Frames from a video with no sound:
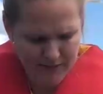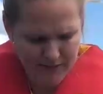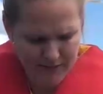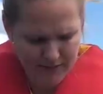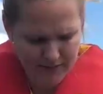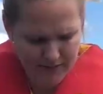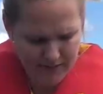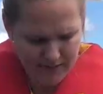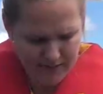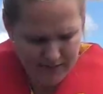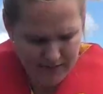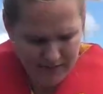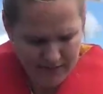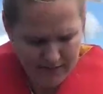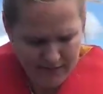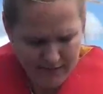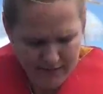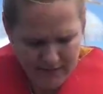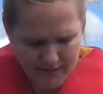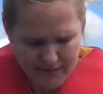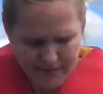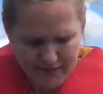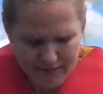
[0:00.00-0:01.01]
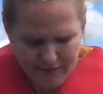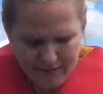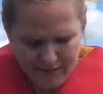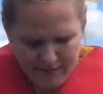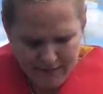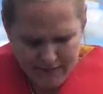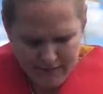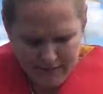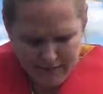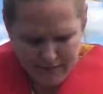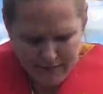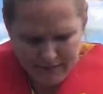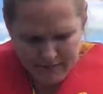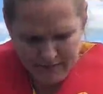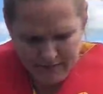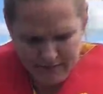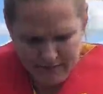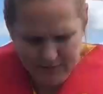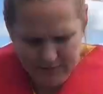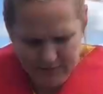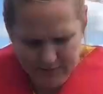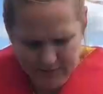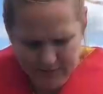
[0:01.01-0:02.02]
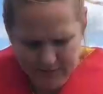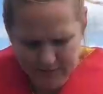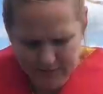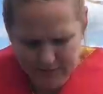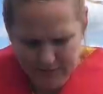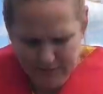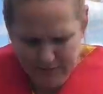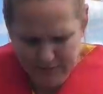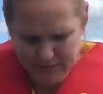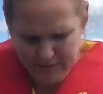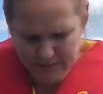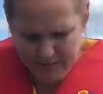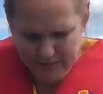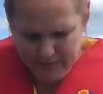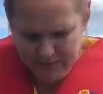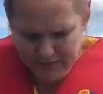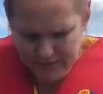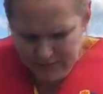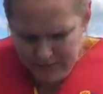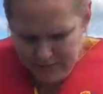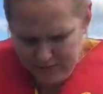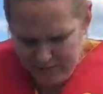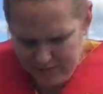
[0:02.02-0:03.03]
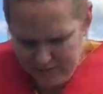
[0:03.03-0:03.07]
Nobody speaks.